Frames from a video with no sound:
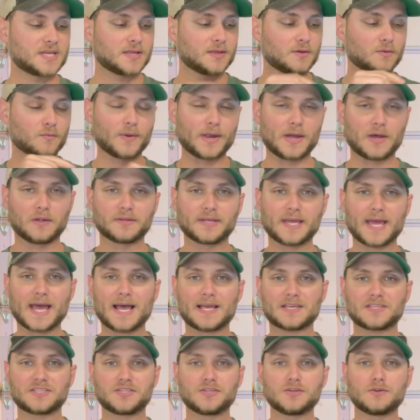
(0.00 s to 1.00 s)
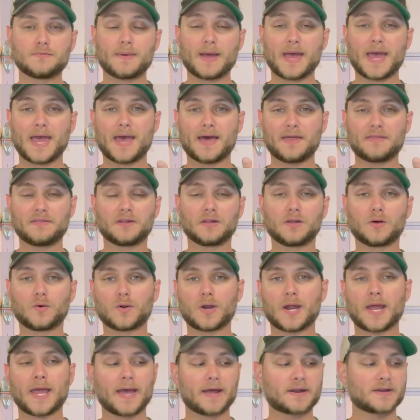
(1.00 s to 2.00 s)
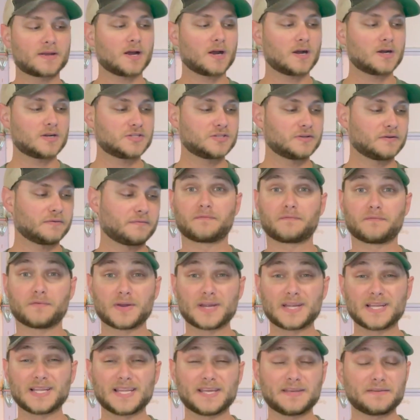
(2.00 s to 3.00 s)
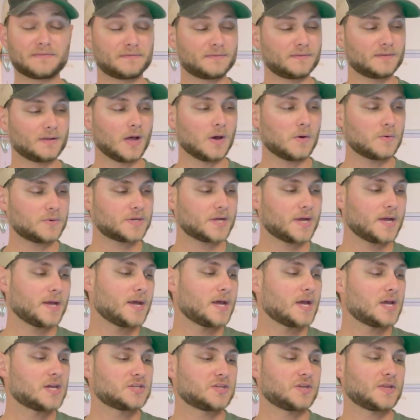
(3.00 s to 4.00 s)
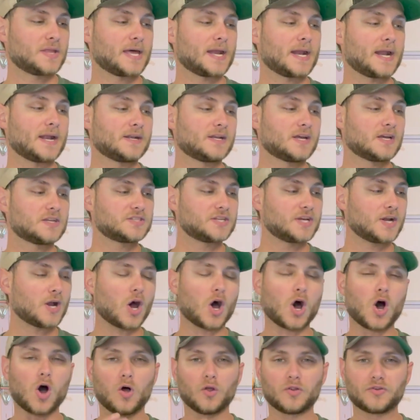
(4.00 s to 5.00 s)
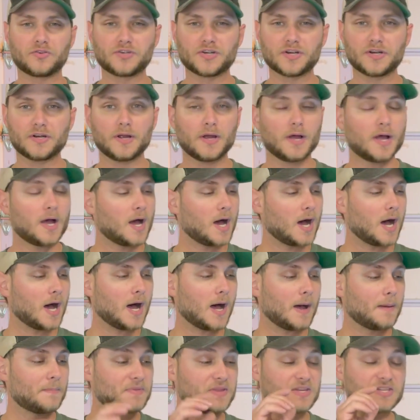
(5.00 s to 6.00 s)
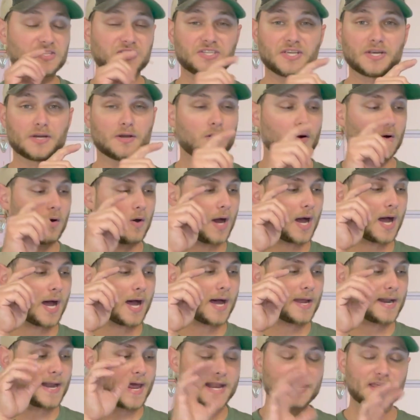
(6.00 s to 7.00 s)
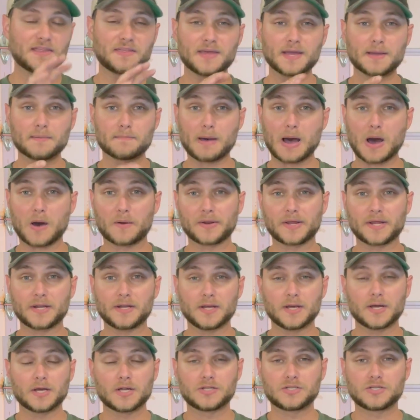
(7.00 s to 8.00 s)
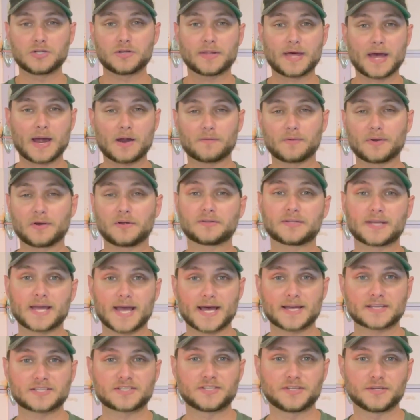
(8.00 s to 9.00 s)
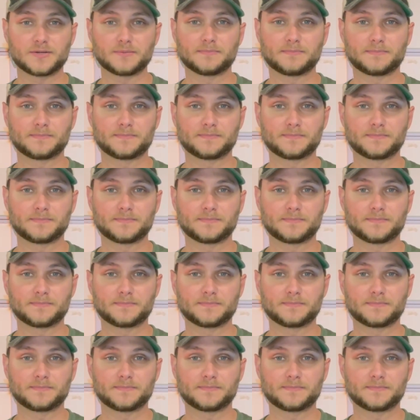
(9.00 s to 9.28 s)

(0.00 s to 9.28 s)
the railed gas tube and the lower handguard to freely float so that it doesn't alter the zero on anything mounted to that railed gas tube.